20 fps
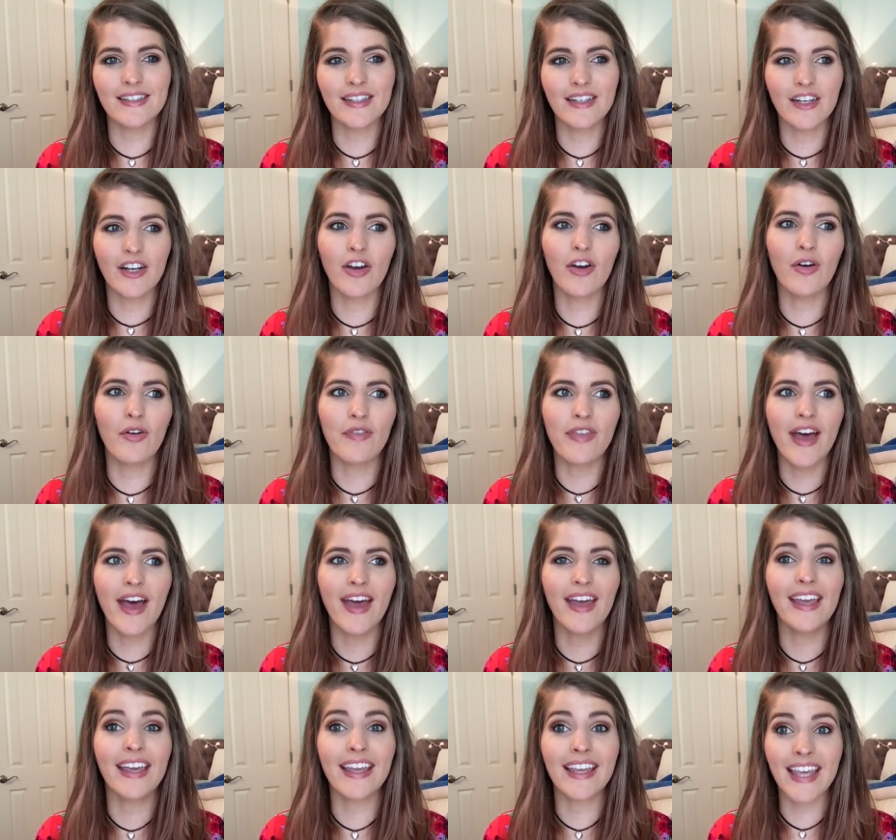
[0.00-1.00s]
to know
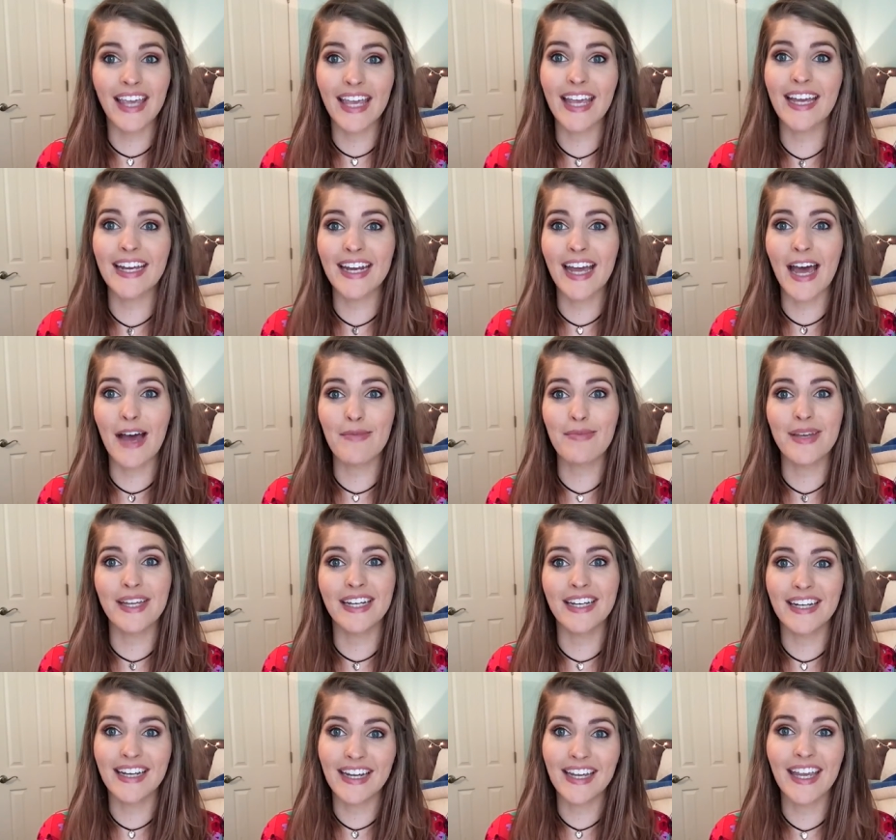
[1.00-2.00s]
that it can
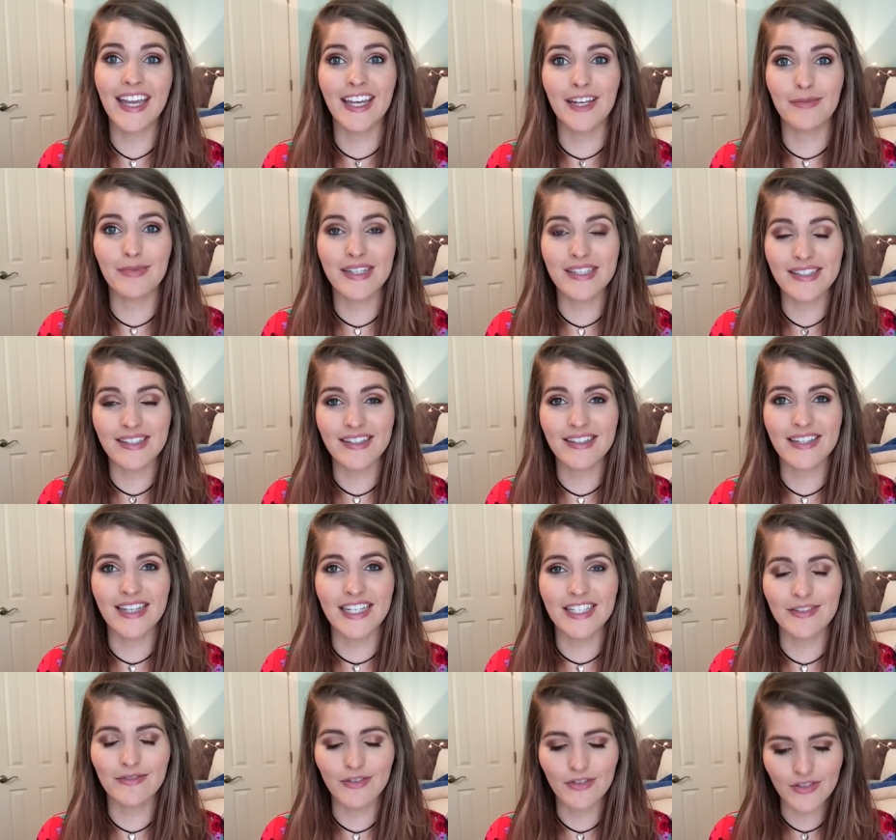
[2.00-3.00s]
happen and it can be
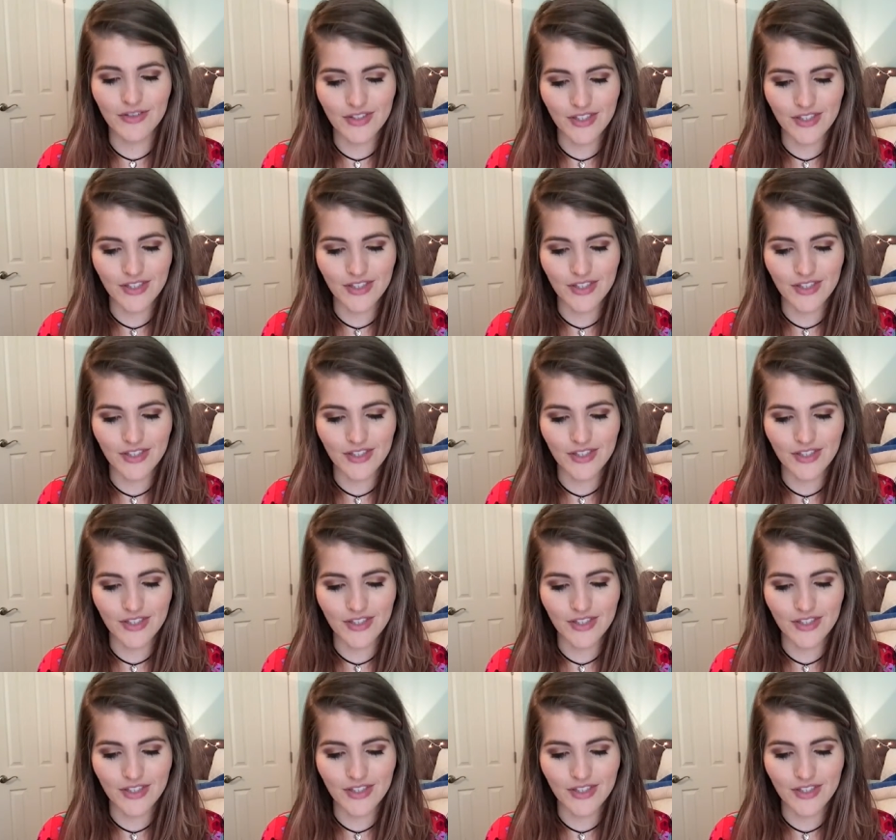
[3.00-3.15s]
successful.